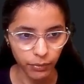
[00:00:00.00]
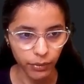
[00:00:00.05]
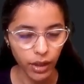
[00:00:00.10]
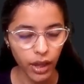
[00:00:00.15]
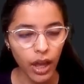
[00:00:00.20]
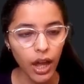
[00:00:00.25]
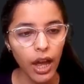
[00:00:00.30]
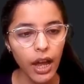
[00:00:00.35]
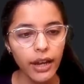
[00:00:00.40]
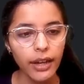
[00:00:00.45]

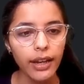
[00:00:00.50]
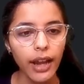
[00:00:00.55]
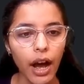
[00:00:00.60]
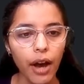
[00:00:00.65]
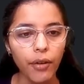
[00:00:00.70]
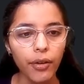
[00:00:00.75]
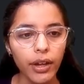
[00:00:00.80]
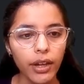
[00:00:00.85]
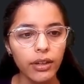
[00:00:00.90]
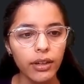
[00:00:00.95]
Now here
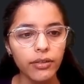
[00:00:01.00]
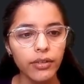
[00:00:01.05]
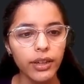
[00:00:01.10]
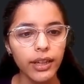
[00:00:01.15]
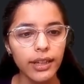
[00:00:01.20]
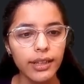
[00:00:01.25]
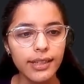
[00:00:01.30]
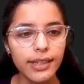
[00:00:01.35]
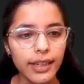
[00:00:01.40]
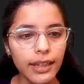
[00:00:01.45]
we can
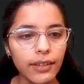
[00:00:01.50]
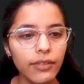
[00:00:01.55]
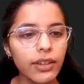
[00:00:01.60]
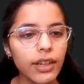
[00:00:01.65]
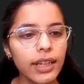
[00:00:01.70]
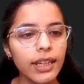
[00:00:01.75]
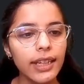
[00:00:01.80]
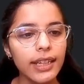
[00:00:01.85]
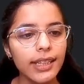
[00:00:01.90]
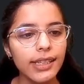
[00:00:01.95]

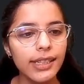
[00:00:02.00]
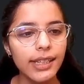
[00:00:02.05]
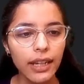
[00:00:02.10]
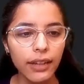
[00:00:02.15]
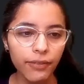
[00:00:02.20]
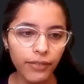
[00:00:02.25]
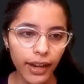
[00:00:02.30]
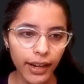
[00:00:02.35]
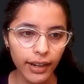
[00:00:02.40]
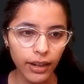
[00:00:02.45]
easily find
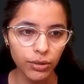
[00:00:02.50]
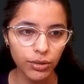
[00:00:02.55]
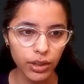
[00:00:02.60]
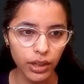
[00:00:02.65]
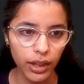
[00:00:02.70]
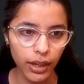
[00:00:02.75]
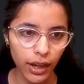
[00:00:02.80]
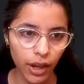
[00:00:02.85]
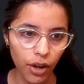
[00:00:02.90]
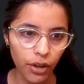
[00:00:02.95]
out the area
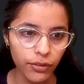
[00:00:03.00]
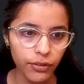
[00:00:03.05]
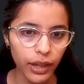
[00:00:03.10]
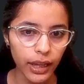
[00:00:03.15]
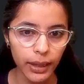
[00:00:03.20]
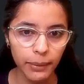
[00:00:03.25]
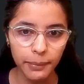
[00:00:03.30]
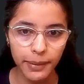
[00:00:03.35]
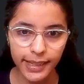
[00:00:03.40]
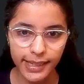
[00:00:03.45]
of
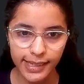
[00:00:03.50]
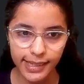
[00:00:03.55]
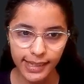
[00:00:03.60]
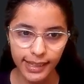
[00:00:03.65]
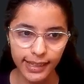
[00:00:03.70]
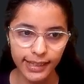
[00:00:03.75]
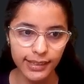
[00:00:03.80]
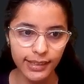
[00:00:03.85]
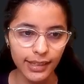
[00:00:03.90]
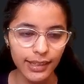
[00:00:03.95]
ABC since
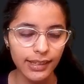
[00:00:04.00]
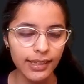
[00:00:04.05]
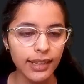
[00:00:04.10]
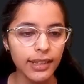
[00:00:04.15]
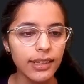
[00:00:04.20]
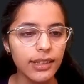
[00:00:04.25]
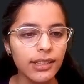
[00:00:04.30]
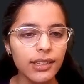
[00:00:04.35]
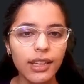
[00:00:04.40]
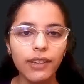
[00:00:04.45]
it is
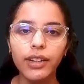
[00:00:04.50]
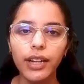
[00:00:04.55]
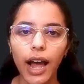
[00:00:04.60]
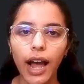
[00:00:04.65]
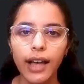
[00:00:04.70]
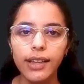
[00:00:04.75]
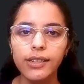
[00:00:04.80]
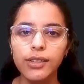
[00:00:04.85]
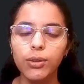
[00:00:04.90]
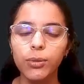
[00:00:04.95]
given as to
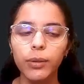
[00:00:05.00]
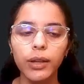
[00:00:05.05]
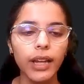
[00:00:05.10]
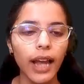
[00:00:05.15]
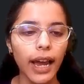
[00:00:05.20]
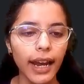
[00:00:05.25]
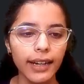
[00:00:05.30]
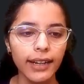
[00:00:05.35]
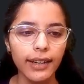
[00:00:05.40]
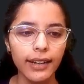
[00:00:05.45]
be 90
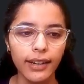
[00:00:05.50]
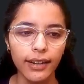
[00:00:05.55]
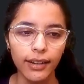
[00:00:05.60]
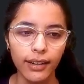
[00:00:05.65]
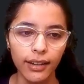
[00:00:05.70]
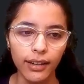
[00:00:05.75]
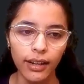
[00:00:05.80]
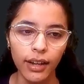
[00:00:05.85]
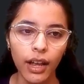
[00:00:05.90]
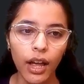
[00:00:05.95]
degrees.
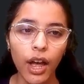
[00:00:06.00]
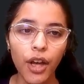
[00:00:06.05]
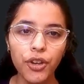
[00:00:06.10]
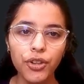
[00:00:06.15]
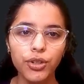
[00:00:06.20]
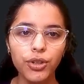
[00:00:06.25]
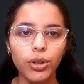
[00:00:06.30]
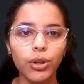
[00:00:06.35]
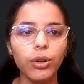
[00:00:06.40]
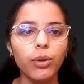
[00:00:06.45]
So
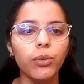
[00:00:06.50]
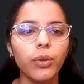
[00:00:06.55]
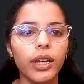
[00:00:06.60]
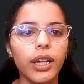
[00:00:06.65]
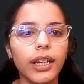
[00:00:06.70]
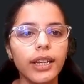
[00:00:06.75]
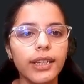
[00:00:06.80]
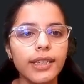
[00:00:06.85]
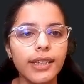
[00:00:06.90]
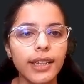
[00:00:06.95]
we can
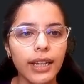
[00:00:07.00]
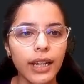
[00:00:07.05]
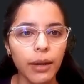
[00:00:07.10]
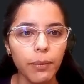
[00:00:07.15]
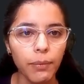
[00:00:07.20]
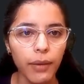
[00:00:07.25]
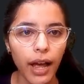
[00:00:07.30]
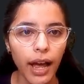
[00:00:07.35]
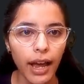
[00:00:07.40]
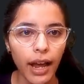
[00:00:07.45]
easily apply
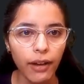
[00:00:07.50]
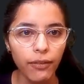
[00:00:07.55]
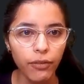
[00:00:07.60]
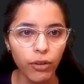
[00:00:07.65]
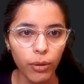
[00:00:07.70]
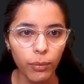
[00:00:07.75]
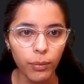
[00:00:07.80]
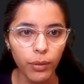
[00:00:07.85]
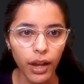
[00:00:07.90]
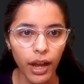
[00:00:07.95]
our
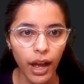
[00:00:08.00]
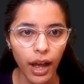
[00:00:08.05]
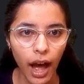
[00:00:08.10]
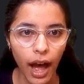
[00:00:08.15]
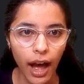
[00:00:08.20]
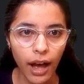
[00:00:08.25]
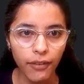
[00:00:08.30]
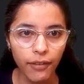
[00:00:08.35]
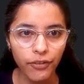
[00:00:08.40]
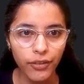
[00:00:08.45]
formula, half
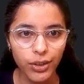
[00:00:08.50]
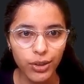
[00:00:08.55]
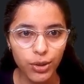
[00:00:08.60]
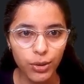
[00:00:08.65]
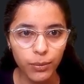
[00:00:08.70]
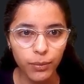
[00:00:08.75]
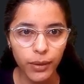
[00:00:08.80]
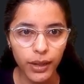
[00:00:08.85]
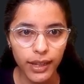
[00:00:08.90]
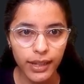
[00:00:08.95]
into
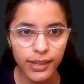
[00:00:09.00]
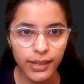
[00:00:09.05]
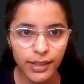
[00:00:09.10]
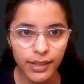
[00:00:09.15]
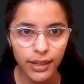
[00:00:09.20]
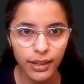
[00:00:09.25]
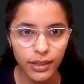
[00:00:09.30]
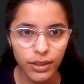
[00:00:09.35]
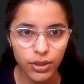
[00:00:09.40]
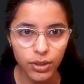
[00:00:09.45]
base
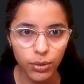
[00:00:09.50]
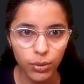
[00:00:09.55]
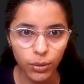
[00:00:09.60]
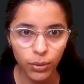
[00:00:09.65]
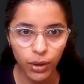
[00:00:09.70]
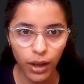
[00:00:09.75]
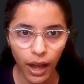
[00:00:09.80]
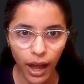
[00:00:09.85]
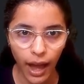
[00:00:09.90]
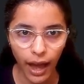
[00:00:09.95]
into
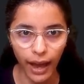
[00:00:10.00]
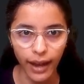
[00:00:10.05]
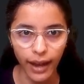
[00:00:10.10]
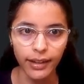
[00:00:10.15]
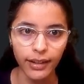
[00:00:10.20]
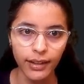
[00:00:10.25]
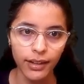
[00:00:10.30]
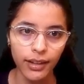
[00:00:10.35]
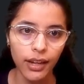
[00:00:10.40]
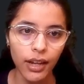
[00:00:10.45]
height.
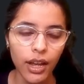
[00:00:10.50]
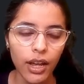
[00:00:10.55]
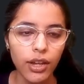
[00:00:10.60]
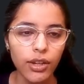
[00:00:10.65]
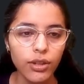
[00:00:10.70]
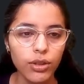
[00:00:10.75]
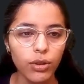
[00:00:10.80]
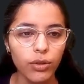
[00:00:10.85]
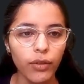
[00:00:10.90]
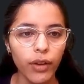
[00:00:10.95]
So
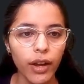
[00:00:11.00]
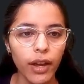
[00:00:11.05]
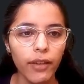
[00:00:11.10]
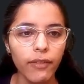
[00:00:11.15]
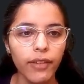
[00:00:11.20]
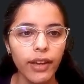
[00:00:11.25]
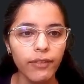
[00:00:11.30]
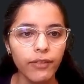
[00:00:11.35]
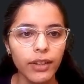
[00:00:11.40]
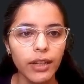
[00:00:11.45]
when
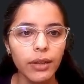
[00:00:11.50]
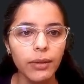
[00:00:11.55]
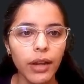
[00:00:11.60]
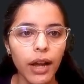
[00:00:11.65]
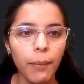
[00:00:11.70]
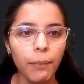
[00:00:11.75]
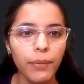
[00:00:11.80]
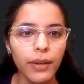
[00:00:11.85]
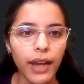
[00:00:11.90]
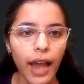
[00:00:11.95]
we
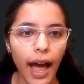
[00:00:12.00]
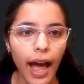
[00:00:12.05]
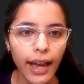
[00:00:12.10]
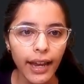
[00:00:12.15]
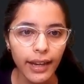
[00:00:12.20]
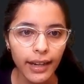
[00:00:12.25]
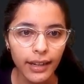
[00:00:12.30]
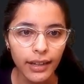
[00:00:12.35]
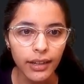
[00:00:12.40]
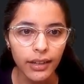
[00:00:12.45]
apply it,
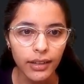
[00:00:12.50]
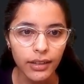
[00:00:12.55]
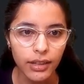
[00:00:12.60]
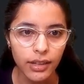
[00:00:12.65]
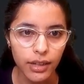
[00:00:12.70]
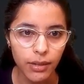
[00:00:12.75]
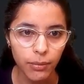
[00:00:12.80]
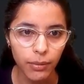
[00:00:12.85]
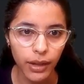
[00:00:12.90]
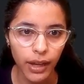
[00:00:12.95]
it will be
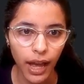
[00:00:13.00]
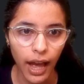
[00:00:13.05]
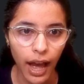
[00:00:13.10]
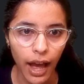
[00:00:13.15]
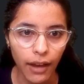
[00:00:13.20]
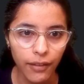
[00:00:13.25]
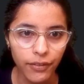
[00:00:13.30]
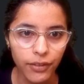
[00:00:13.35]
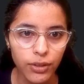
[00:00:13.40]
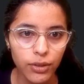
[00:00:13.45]
half
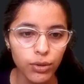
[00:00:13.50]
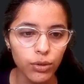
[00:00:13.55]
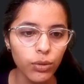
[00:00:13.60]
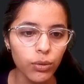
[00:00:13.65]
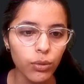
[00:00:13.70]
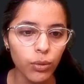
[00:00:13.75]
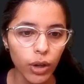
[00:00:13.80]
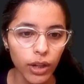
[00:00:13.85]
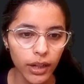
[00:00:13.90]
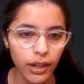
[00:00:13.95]
into, what
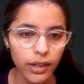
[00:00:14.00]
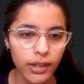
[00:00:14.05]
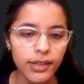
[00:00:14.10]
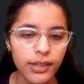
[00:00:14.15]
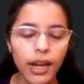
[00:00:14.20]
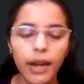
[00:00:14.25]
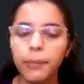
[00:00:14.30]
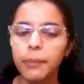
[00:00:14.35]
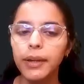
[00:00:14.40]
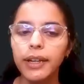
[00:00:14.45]
is our
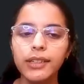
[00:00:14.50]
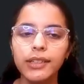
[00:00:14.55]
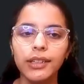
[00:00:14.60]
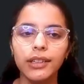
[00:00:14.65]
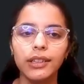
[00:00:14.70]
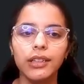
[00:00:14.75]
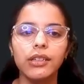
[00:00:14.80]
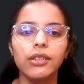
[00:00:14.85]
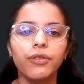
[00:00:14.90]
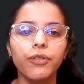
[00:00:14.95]
base? It is
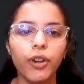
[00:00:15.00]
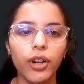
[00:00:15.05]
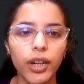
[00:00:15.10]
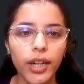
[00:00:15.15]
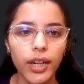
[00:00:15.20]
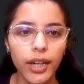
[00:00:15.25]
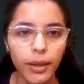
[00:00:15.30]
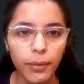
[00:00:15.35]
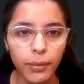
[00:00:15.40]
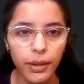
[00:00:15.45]
40
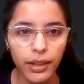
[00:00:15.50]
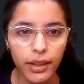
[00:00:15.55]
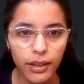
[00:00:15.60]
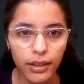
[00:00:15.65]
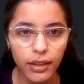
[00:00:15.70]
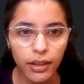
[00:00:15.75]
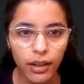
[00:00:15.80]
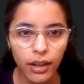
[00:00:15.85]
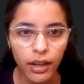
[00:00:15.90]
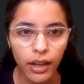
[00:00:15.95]
meter
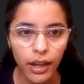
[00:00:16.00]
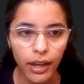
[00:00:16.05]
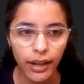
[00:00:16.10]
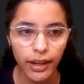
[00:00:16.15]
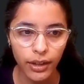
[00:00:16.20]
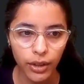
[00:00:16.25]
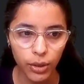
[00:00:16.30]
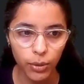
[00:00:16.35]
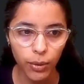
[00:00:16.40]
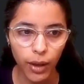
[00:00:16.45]
into
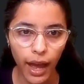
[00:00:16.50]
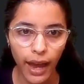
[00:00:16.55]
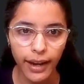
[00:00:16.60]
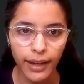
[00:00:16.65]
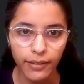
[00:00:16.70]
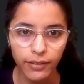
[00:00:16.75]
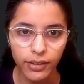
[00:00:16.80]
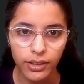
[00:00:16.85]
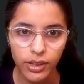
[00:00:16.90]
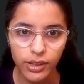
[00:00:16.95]
height, which
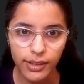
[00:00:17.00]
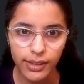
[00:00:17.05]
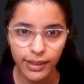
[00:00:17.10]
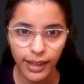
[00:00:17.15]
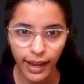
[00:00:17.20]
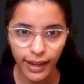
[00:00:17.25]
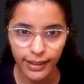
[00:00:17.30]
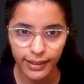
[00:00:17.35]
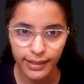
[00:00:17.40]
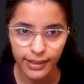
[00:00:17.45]
is 9.
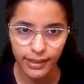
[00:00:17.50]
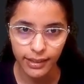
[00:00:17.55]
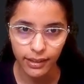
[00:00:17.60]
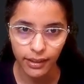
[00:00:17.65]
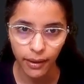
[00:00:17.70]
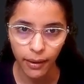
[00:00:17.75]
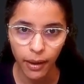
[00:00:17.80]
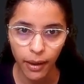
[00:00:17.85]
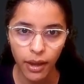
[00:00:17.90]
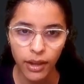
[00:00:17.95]

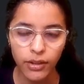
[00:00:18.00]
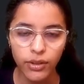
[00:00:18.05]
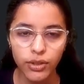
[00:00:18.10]
So